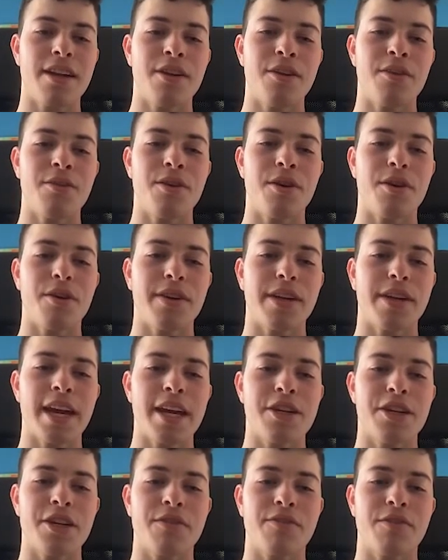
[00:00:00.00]
new
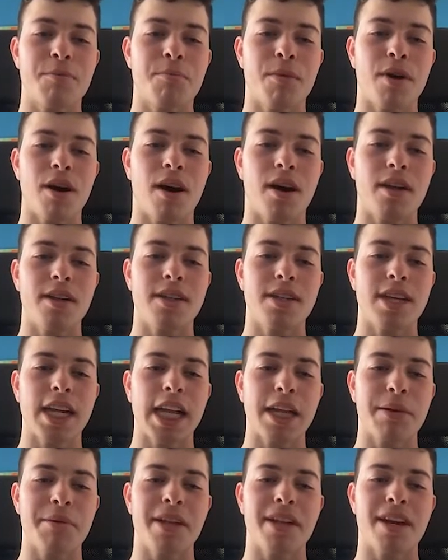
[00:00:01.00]
notifications from bots
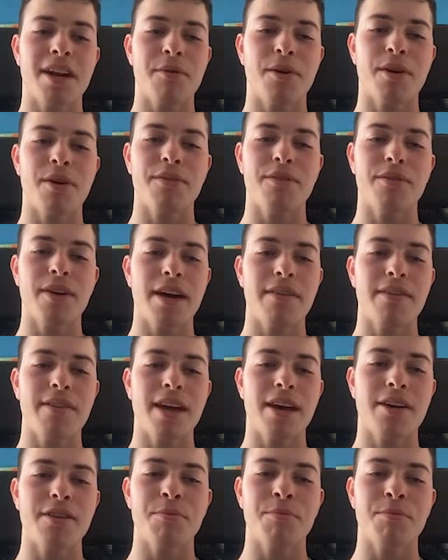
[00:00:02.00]
telling me that I won
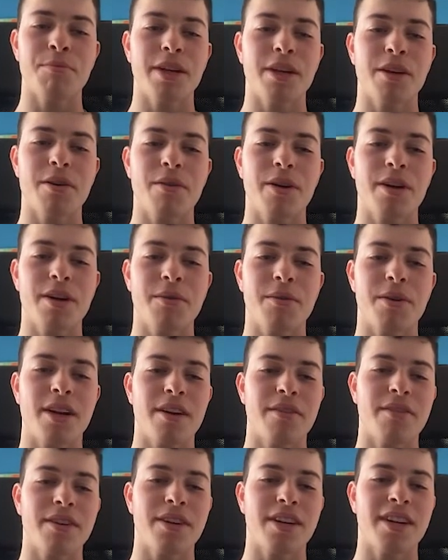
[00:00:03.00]
5,000 Bitcoin or
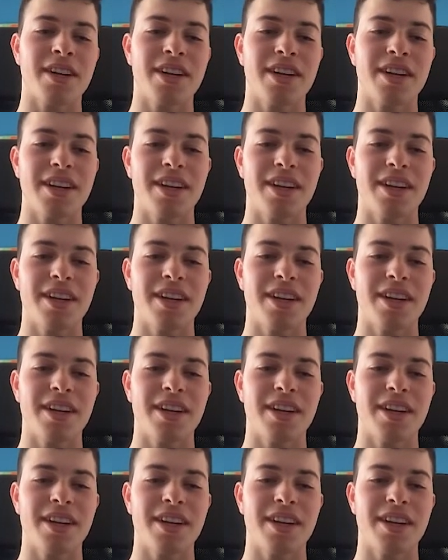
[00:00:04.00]
whatever.